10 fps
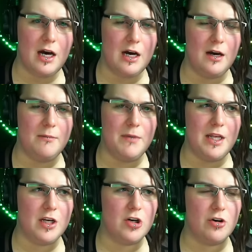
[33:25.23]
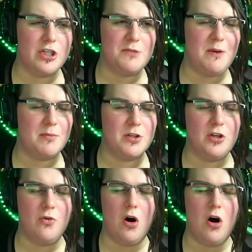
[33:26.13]
Um, it encourages people
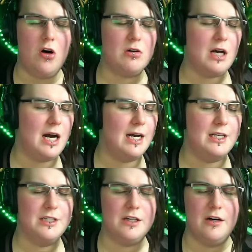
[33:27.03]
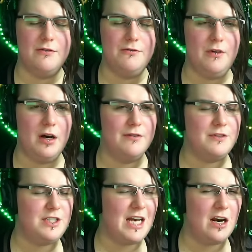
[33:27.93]
to do all kinds of,
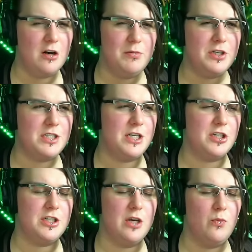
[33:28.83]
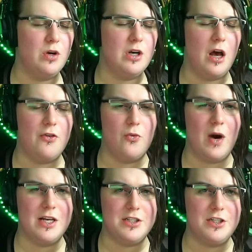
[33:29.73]
of terrible decisions they wouldn't
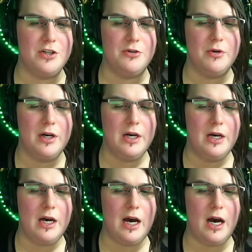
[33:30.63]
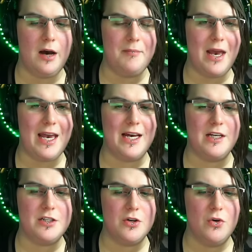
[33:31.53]
otherwise do. Um,
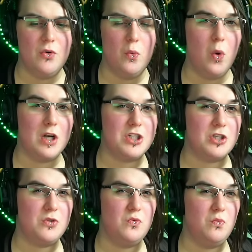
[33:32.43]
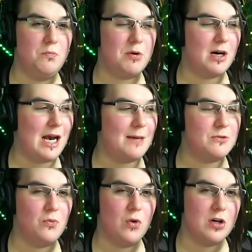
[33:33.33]
and what's
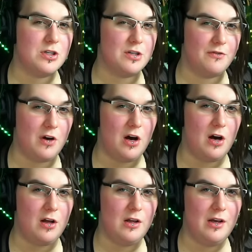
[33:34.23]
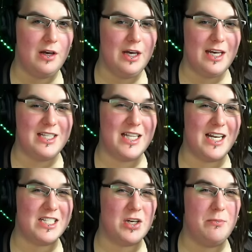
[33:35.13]
perhaps worst of all is
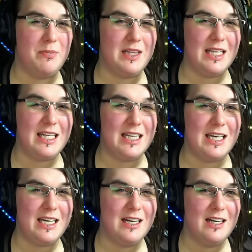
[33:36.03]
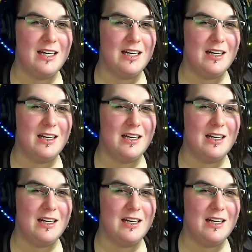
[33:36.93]
that it's completely